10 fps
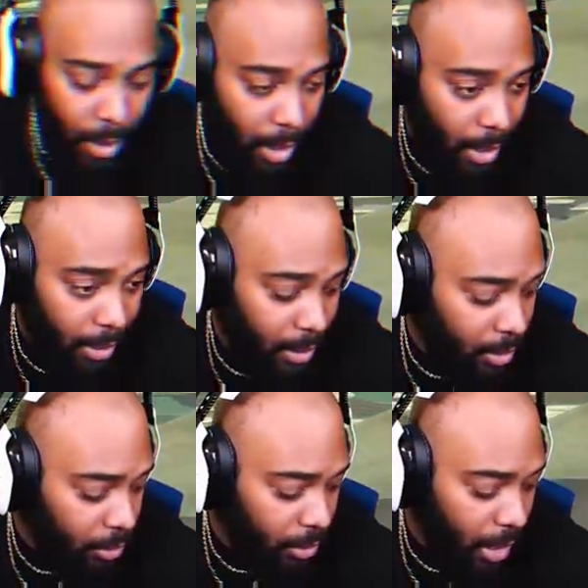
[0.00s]
All right,
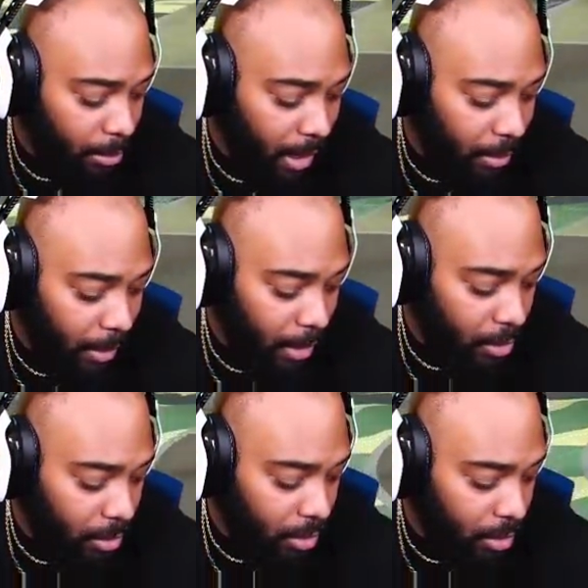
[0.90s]
these dudes got
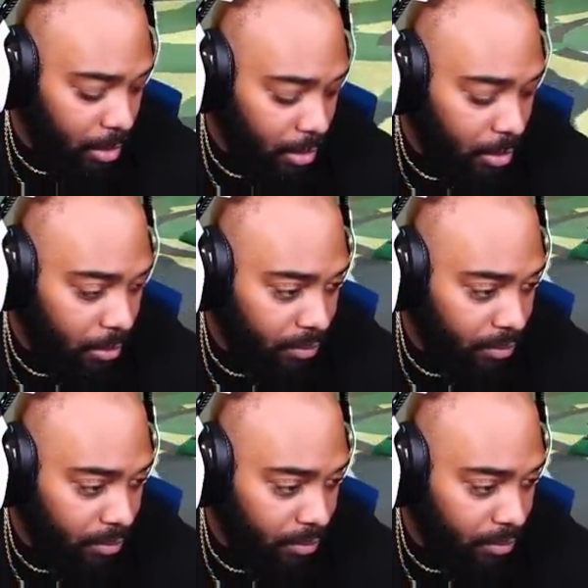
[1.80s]
backpacks on, so.